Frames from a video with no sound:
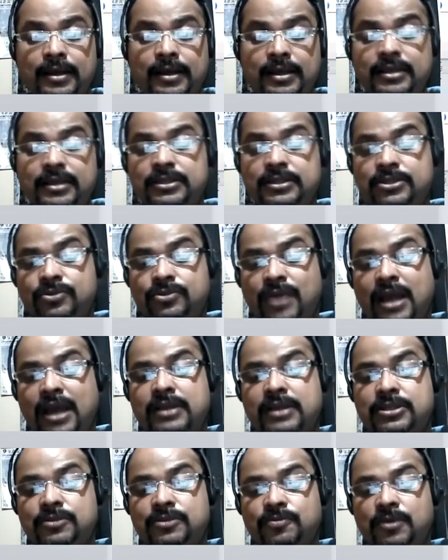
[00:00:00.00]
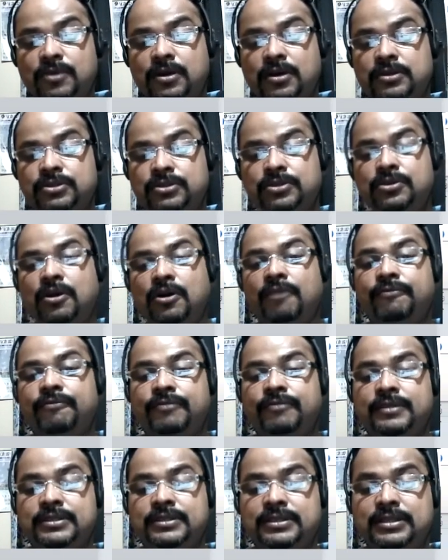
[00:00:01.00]
is transferred to your
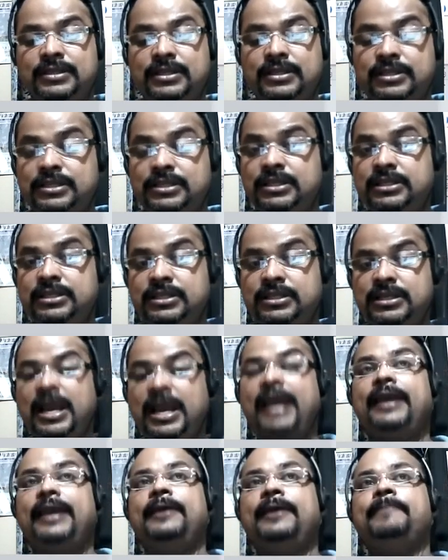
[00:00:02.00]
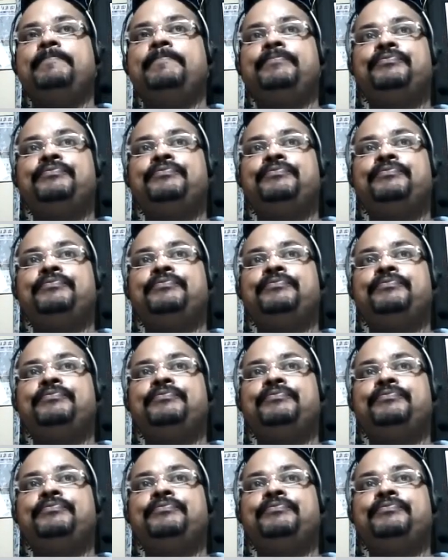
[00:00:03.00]
facility today.